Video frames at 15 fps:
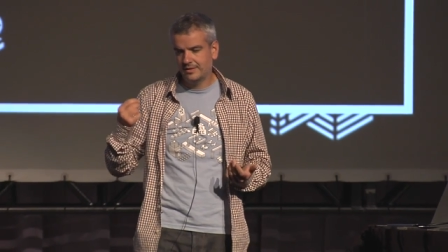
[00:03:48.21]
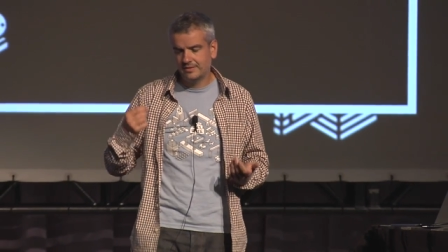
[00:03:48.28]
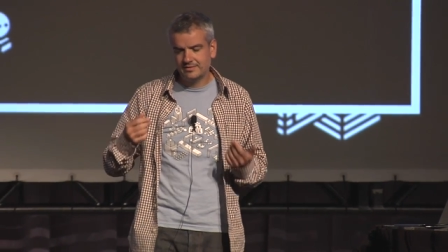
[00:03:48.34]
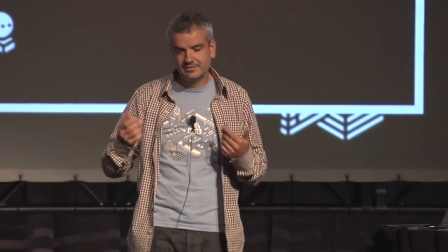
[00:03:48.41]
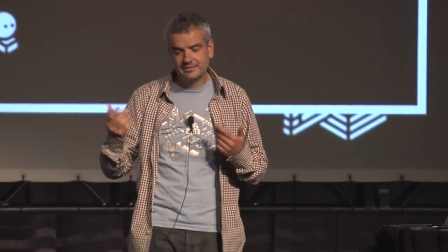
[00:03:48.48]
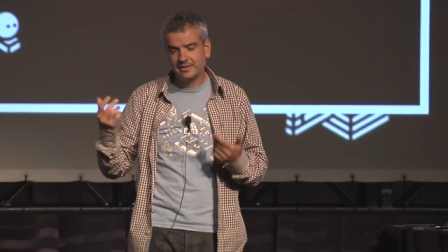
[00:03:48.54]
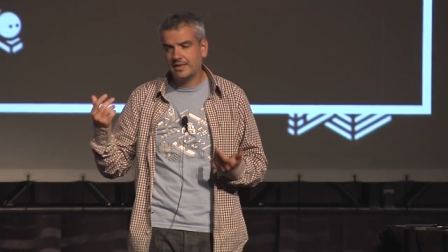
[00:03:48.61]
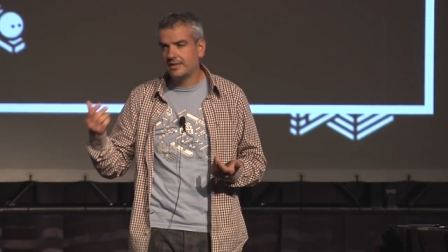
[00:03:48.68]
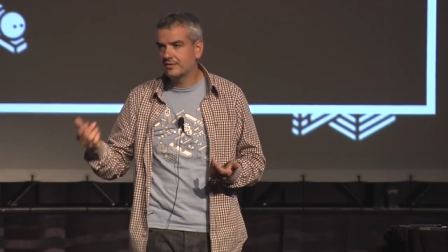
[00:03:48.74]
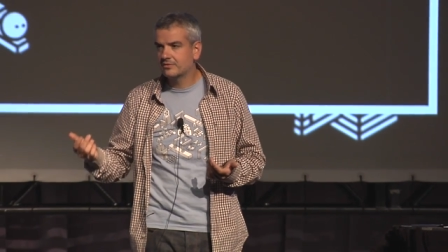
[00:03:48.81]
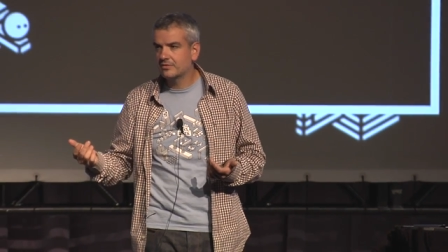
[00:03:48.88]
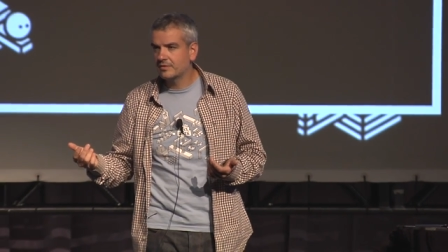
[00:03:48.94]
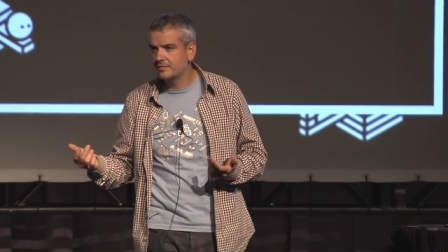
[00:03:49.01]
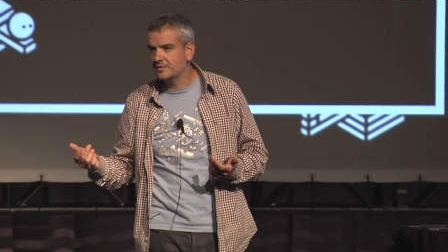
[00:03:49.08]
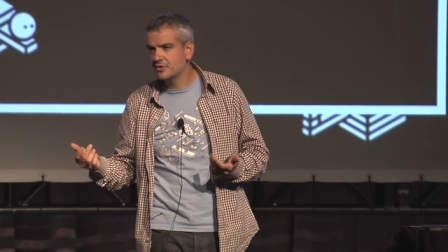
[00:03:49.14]
say,
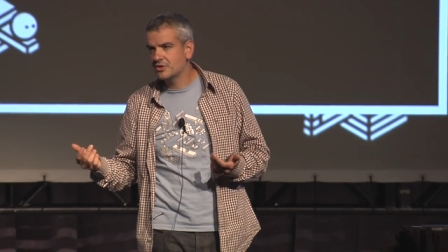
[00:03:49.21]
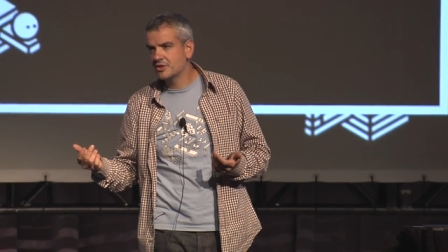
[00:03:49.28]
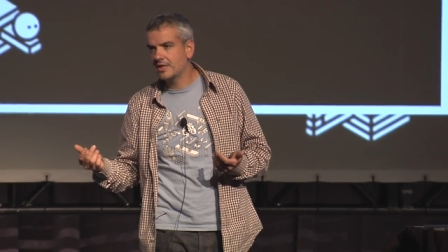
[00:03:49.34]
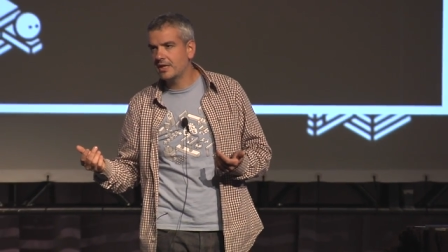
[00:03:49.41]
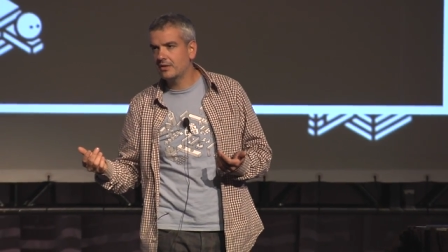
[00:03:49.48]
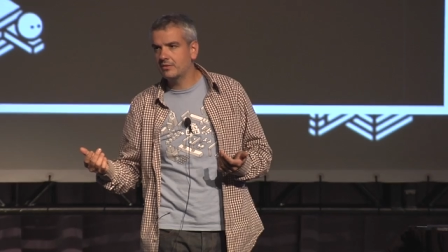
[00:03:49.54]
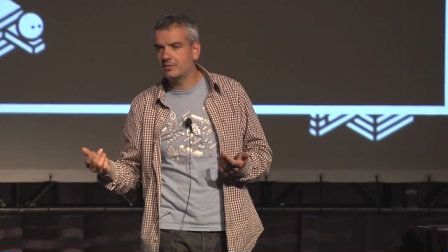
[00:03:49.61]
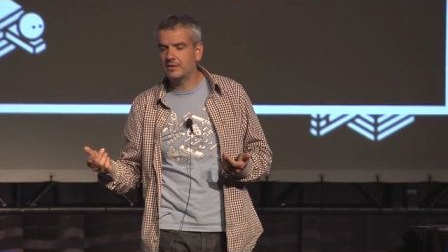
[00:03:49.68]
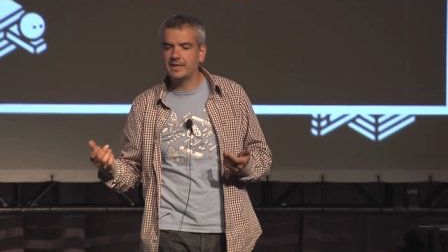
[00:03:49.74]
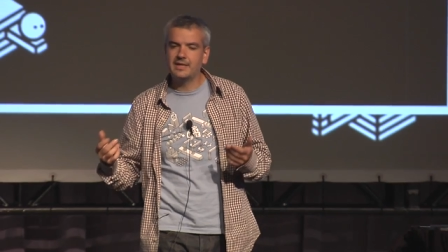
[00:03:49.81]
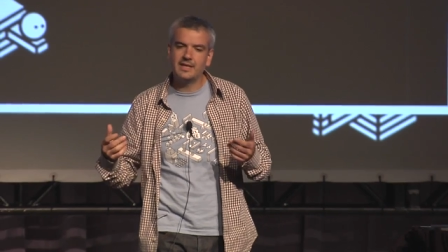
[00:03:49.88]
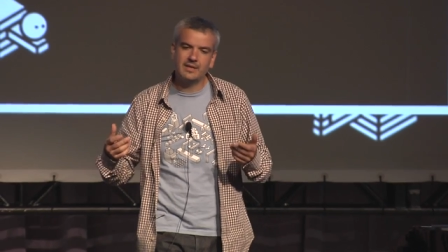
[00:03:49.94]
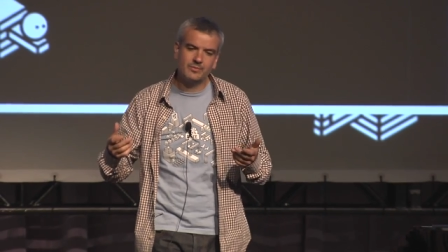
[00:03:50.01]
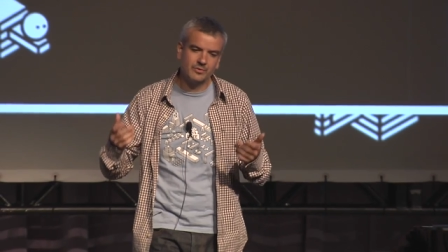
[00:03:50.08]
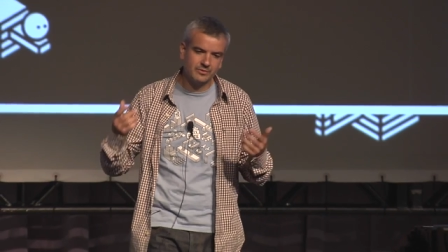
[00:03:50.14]
surface shader
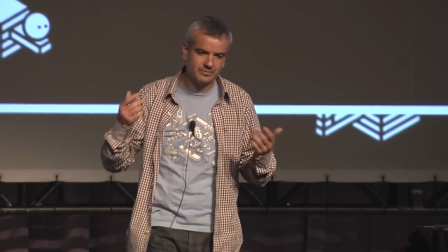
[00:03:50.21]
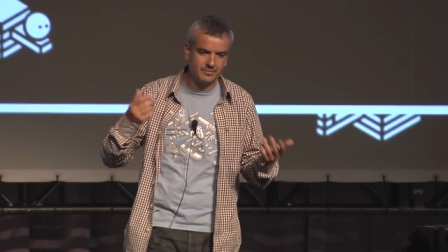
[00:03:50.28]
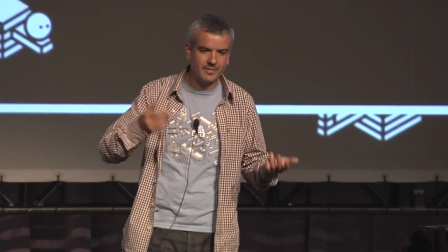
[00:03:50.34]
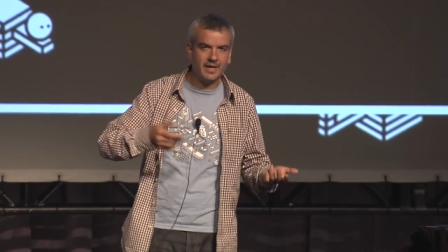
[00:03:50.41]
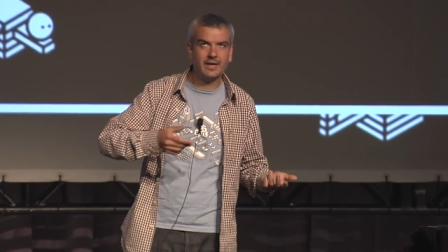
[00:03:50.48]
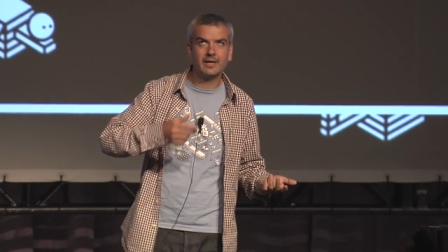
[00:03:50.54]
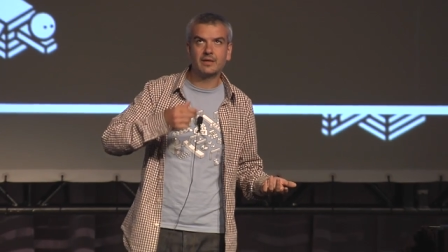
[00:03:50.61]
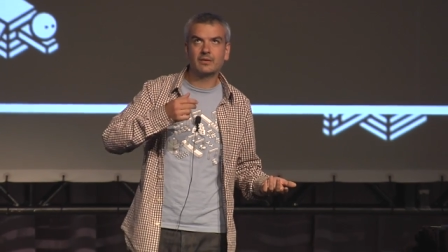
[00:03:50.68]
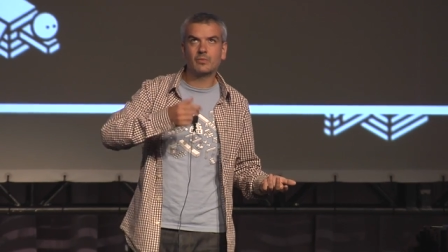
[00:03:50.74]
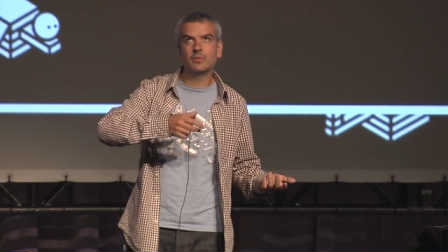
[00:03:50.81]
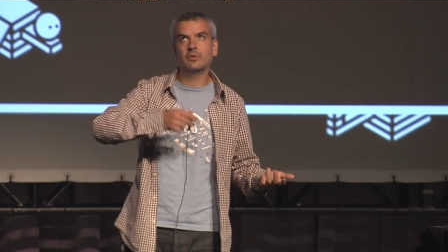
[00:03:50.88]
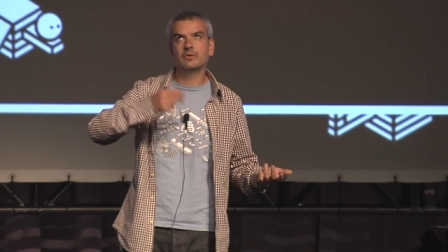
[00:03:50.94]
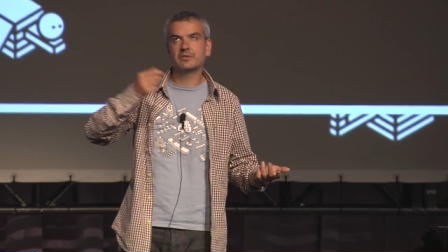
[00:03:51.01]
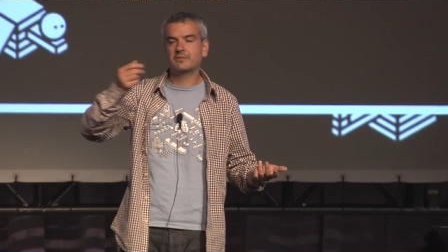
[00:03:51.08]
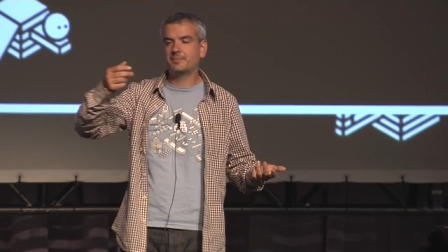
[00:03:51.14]
enables my
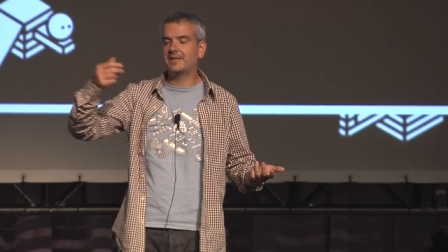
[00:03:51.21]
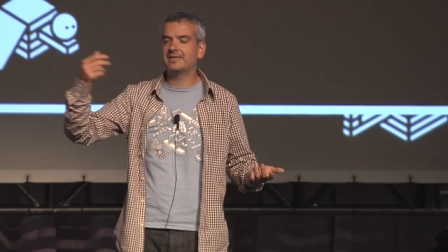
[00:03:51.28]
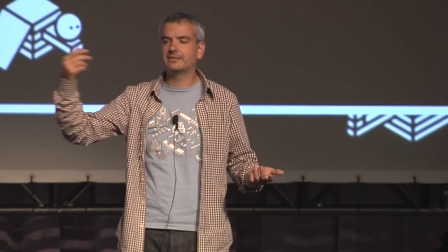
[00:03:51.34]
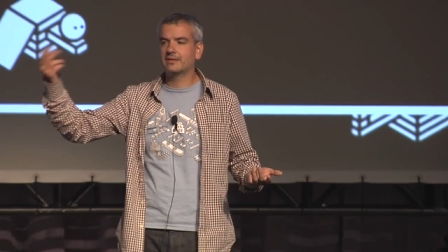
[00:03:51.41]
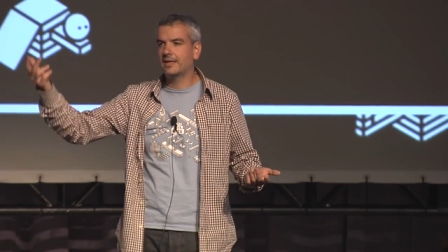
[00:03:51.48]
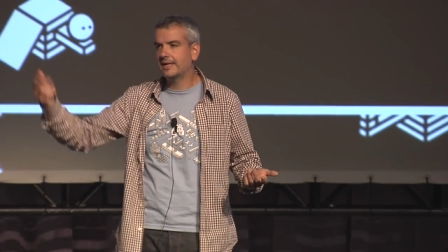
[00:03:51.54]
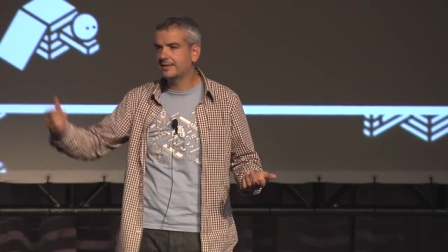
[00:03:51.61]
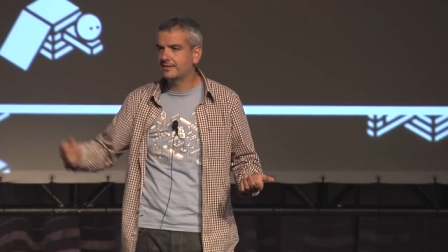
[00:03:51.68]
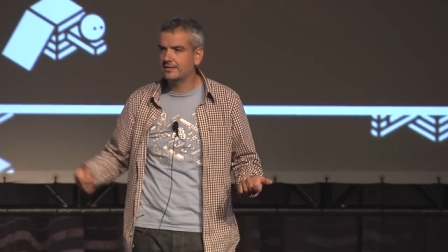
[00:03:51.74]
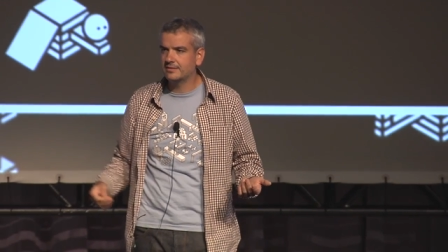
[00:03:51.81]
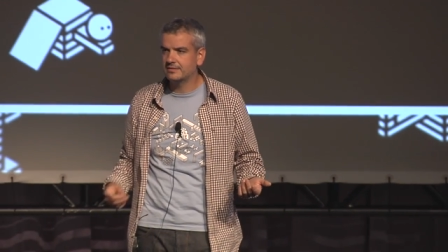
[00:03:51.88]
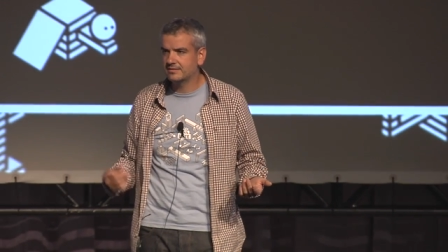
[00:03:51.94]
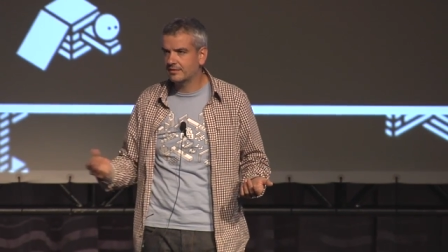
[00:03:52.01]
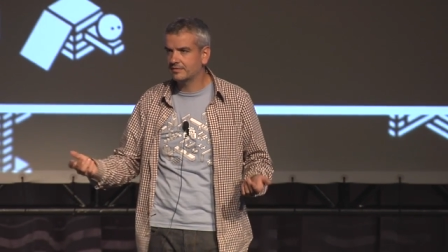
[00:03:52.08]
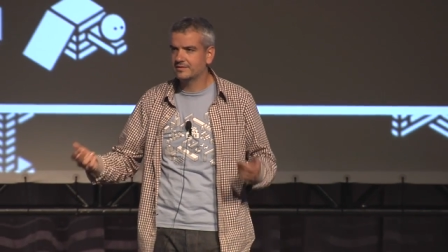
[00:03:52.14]
wall space lighting
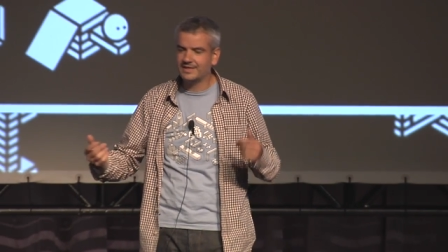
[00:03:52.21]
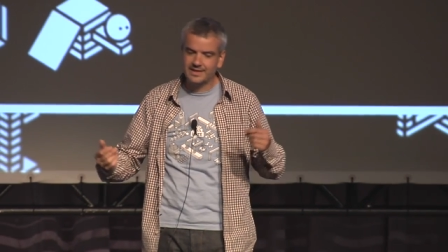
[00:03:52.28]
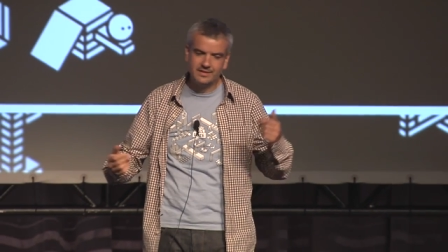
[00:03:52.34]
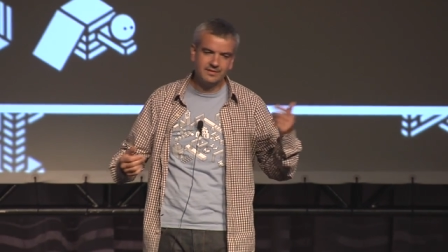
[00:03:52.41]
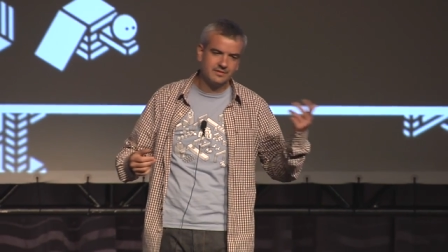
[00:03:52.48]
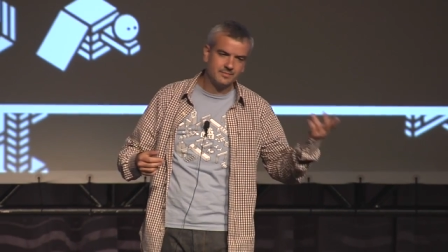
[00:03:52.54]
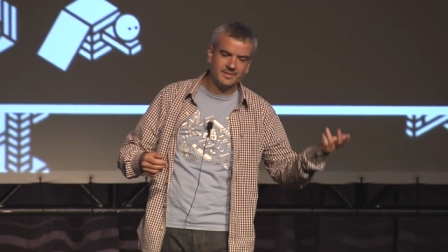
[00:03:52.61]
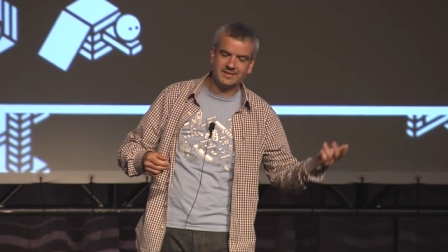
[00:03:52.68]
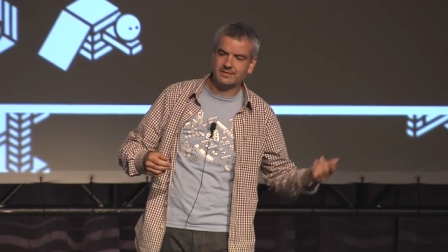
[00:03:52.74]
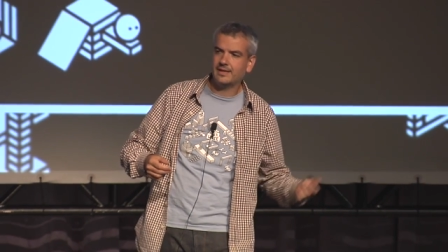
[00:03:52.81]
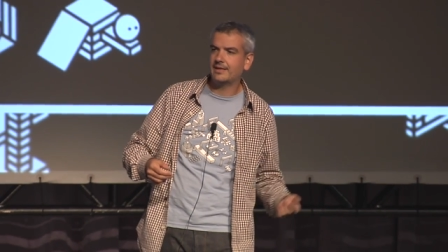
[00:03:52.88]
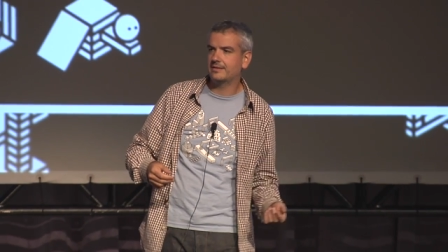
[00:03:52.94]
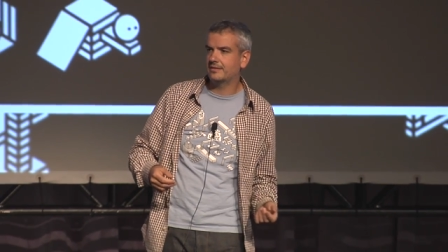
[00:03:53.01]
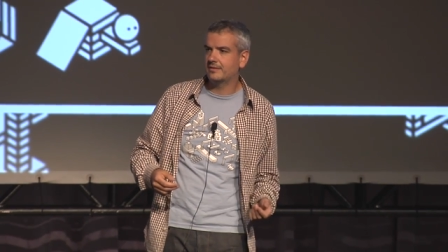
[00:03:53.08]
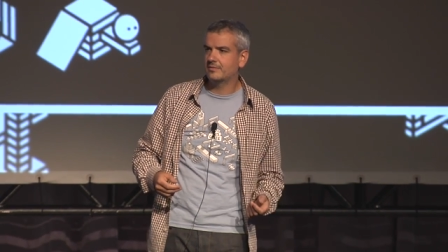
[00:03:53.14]
instead of tangent space
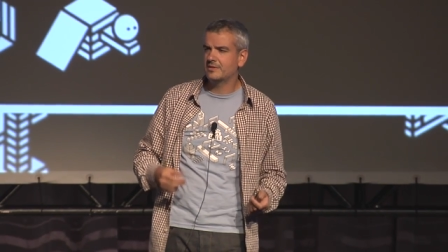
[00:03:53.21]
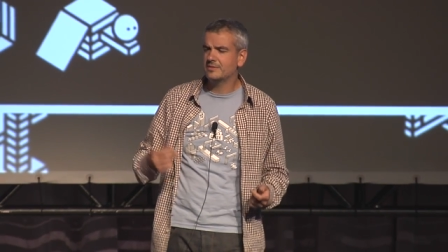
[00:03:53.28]
lighting,